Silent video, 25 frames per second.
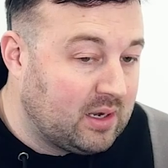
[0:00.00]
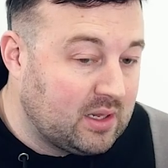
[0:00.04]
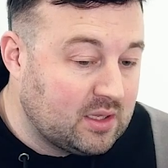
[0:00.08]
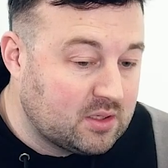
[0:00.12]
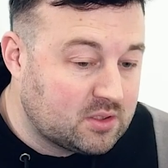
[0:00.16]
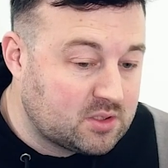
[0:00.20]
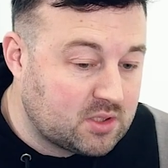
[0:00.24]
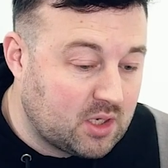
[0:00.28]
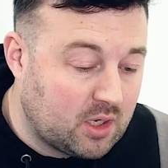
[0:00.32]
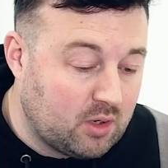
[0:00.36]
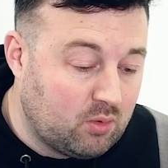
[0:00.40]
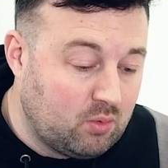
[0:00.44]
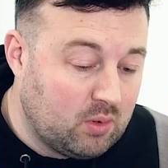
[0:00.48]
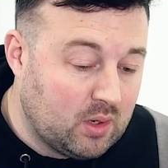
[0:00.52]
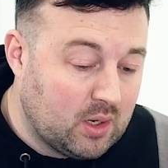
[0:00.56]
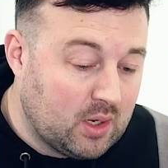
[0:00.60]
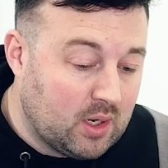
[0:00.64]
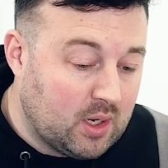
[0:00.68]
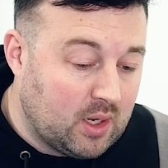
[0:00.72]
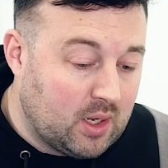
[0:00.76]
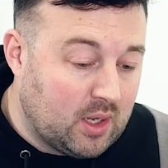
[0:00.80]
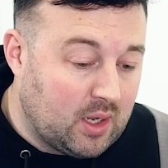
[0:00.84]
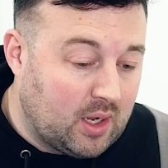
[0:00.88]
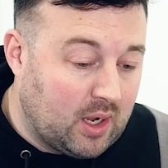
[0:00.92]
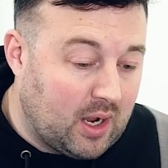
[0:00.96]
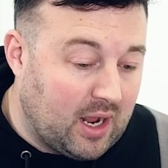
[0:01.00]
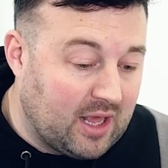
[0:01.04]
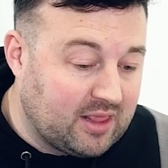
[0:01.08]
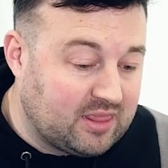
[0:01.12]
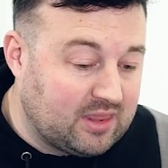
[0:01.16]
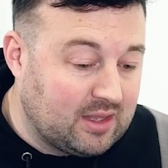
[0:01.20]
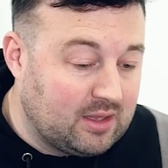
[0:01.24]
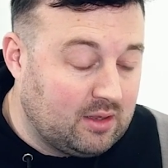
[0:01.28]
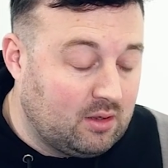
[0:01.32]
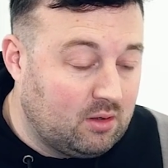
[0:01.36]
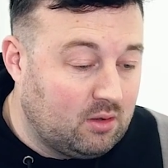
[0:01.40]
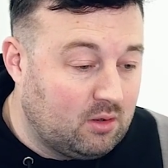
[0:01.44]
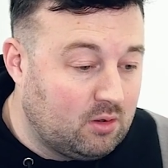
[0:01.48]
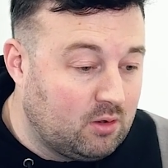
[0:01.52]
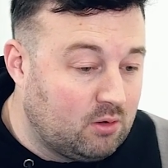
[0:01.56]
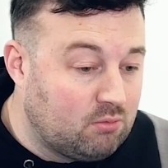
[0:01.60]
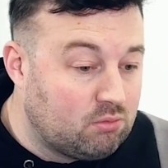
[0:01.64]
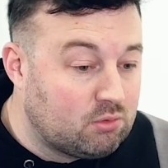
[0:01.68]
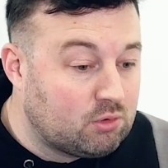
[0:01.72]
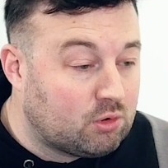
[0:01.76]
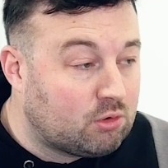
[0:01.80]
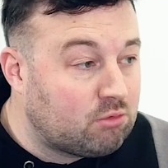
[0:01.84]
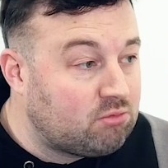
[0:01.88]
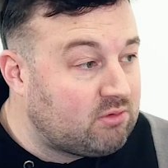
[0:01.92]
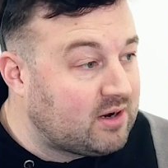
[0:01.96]
it. So I think
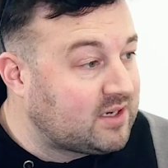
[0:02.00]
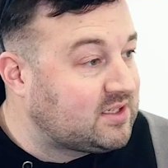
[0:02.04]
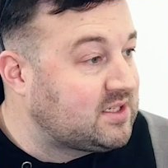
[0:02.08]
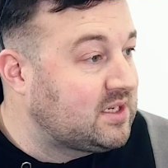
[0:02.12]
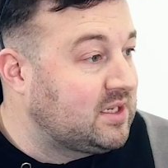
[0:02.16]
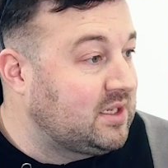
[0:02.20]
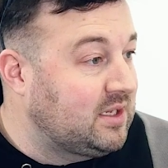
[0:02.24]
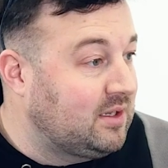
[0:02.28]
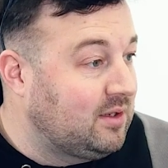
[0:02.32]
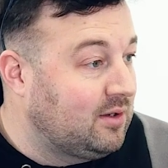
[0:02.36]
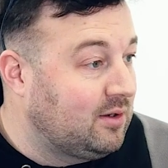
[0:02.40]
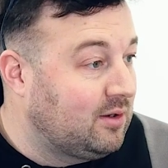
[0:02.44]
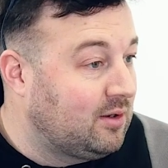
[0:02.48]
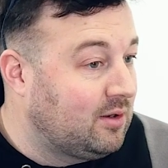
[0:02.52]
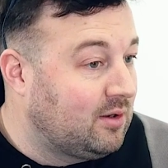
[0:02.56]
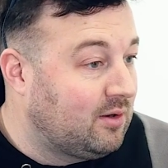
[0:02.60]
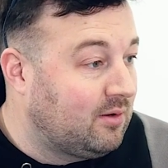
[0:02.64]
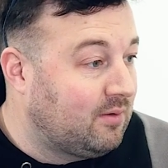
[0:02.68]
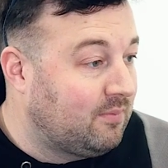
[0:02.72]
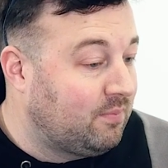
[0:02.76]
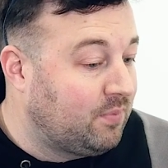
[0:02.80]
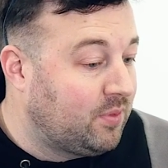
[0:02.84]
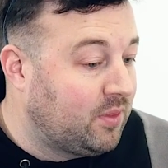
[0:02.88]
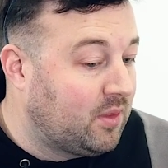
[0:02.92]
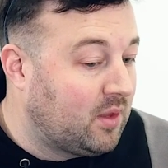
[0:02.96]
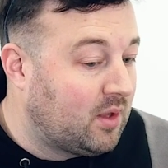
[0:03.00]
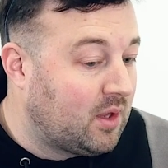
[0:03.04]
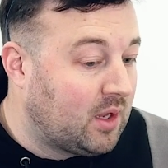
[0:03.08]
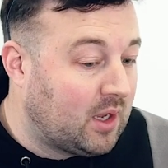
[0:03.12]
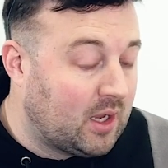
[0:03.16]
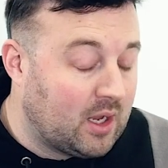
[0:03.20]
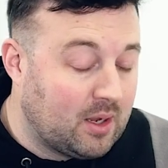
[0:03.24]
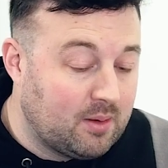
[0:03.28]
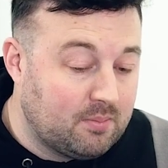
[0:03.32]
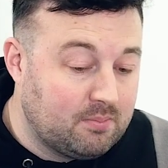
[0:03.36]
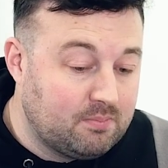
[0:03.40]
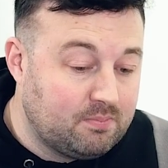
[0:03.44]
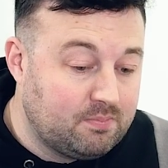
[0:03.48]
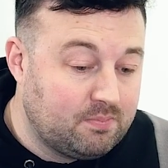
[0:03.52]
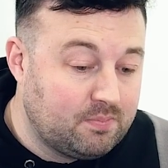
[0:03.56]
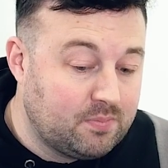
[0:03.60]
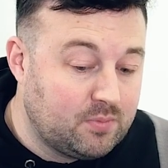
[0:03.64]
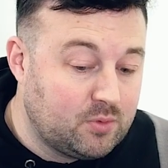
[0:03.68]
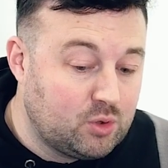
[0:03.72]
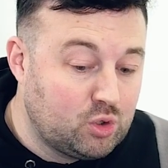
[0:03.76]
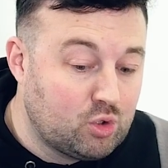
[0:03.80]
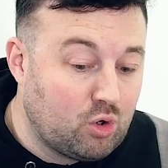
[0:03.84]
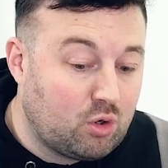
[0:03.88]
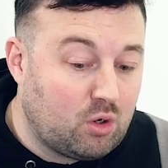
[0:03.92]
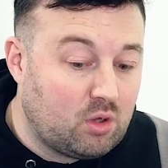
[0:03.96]
you're already
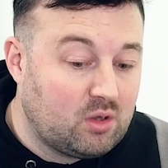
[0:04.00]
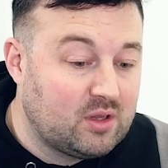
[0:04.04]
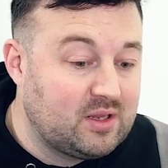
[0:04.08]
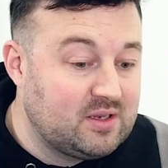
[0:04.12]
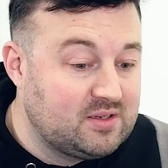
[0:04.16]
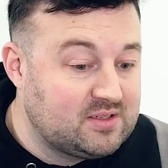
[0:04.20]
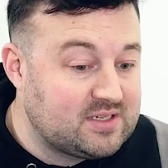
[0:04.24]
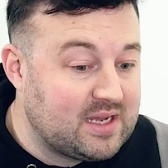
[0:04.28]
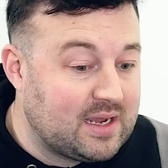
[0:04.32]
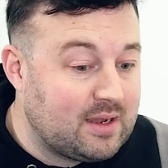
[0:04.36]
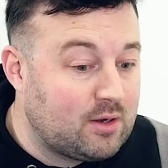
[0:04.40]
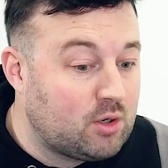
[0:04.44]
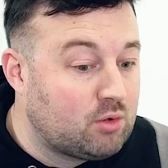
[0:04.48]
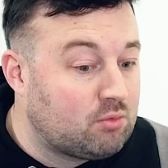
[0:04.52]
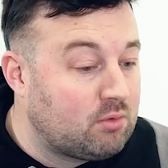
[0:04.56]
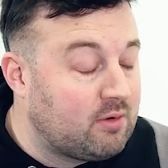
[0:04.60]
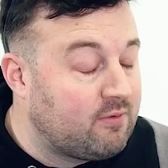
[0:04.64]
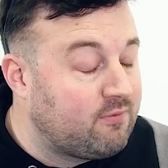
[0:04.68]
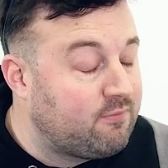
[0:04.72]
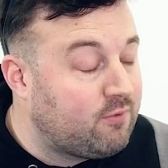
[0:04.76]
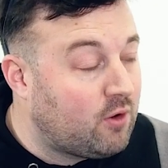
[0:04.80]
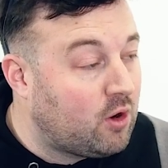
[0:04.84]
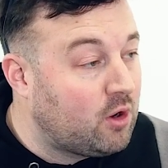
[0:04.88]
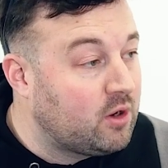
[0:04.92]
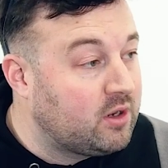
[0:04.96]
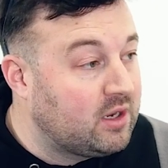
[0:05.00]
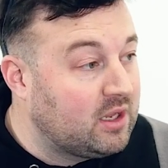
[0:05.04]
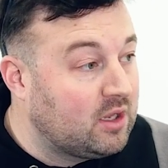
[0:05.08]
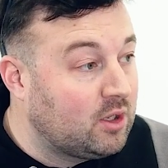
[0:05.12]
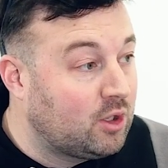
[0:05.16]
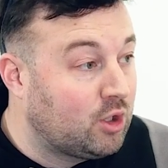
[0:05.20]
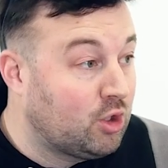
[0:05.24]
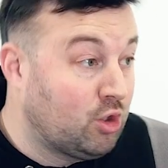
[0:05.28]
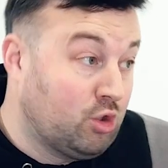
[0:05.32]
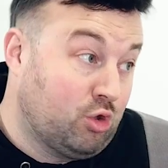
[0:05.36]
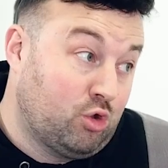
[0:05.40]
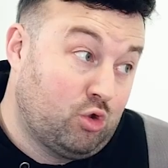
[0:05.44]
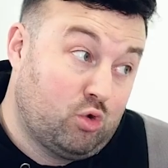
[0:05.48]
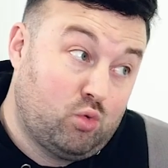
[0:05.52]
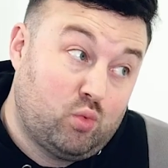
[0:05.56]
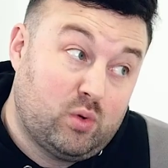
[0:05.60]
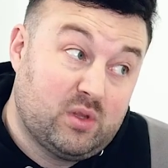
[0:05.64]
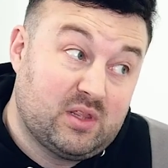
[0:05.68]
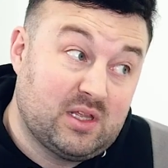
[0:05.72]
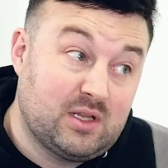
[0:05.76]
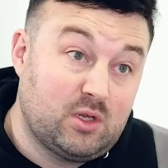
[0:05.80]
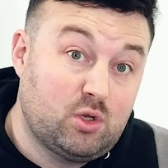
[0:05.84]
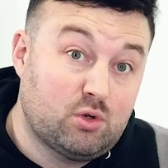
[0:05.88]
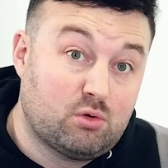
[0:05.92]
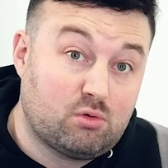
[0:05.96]
knuckling down or refining who
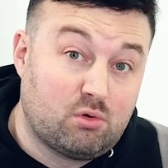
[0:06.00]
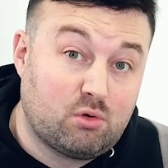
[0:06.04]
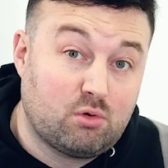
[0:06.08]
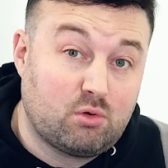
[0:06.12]
within your